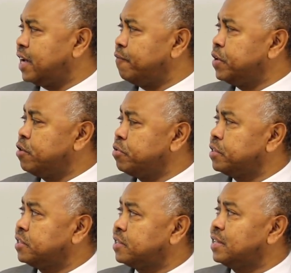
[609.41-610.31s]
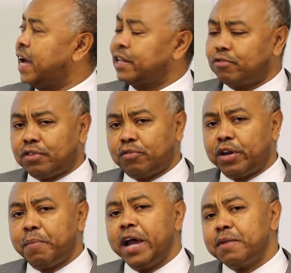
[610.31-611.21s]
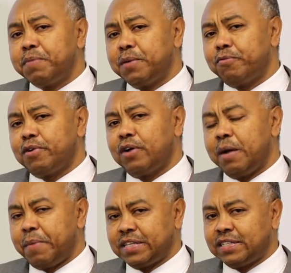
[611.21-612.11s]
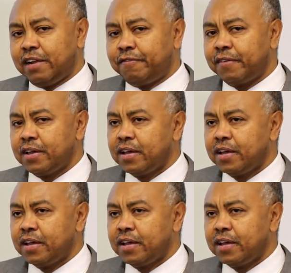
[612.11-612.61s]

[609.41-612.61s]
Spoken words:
I have been using this slide to remind people and myself.